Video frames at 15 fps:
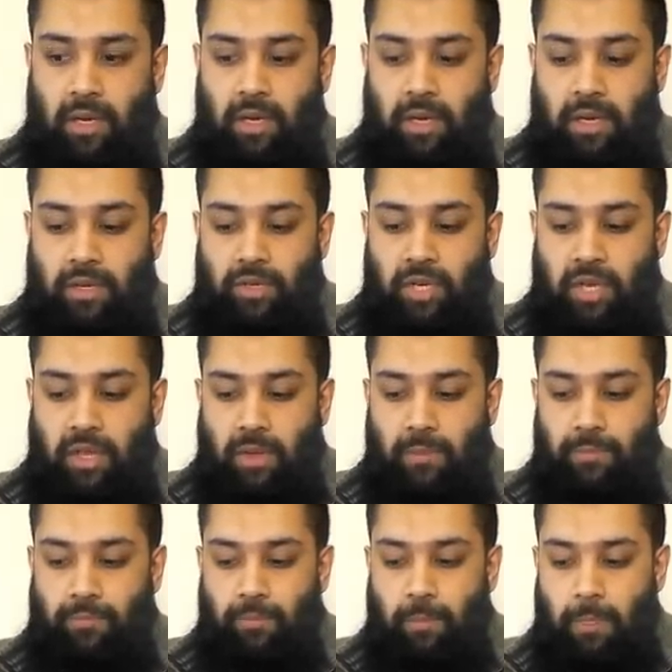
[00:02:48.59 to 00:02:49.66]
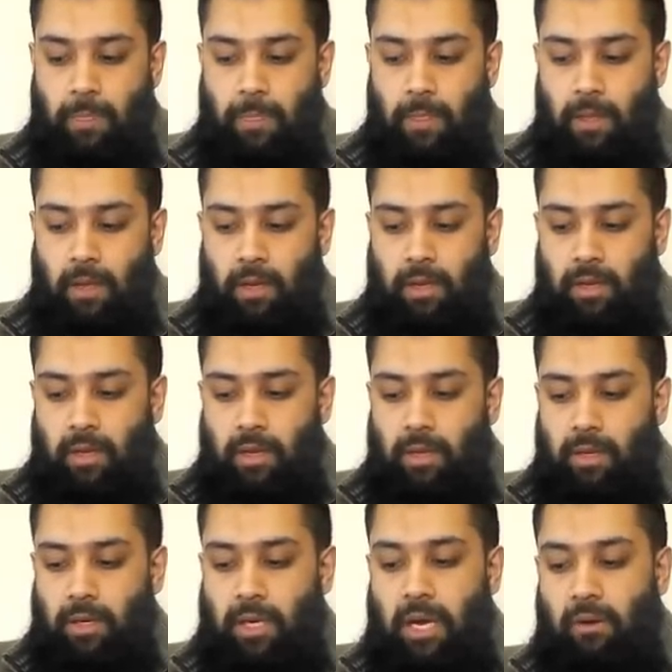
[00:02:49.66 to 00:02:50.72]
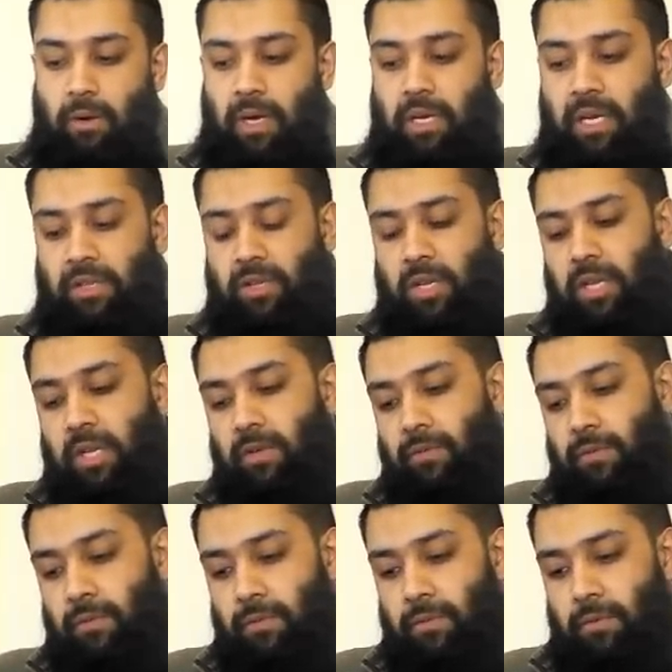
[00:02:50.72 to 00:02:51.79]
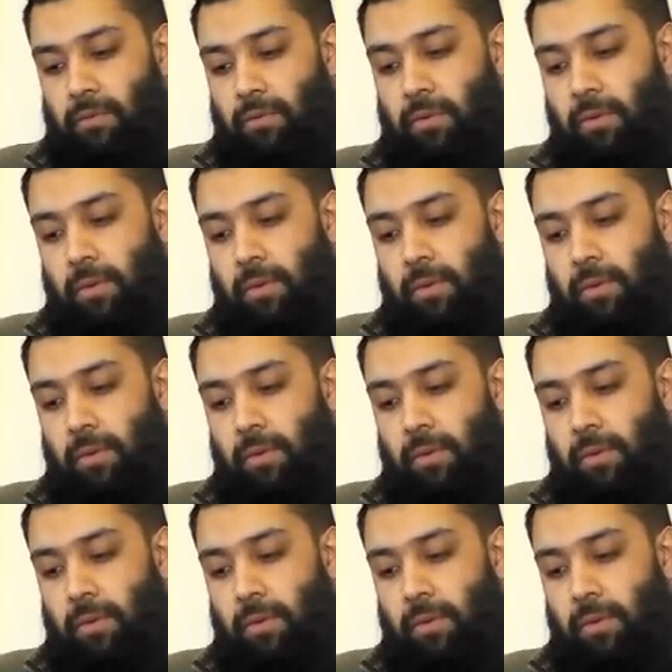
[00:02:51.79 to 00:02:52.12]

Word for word: uh, each other. Now Al-Latif,